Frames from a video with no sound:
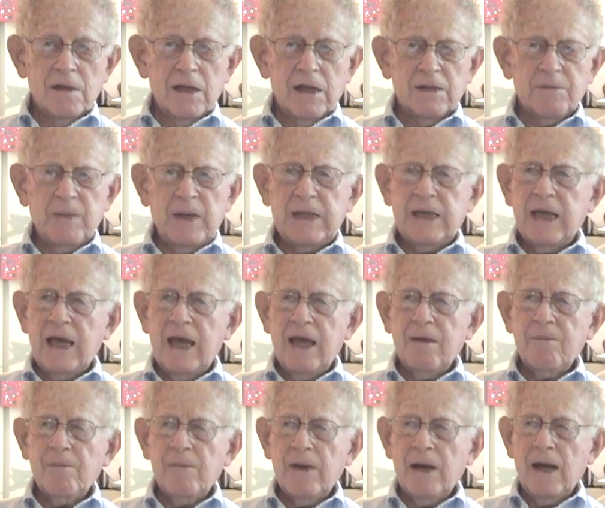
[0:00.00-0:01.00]
it
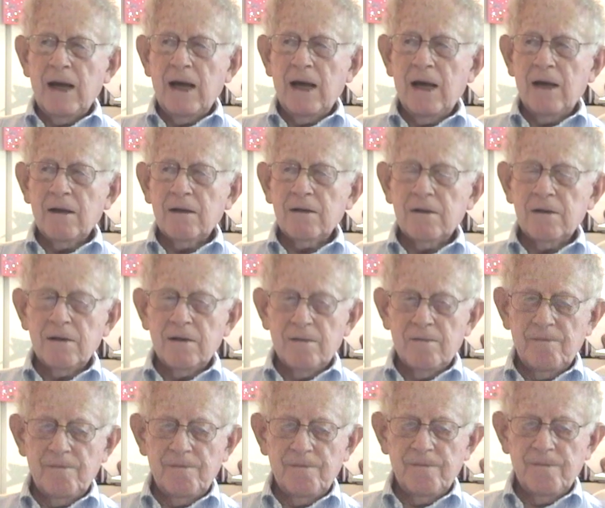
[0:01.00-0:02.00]
became. I
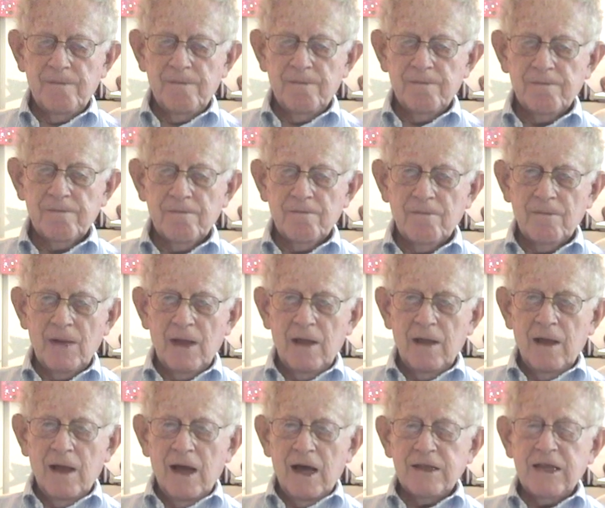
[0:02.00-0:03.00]

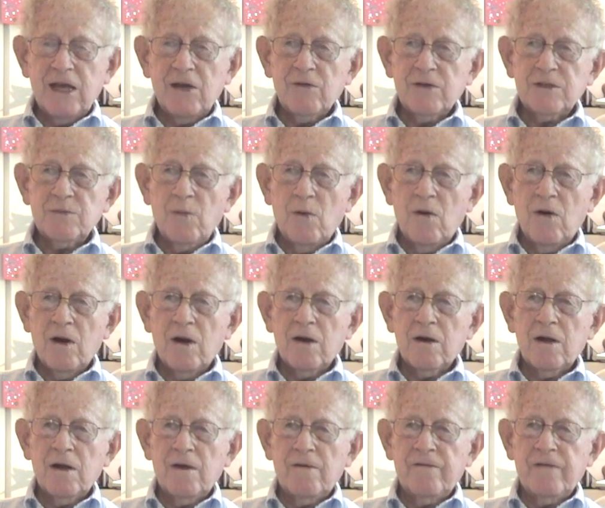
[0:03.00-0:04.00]
think it was
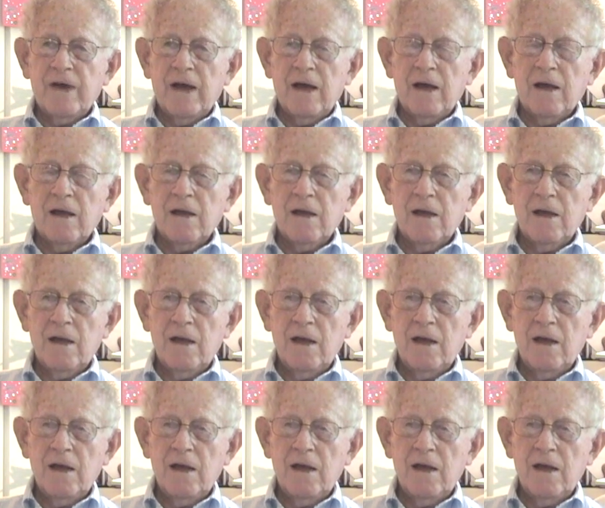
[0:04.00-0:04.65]
more of a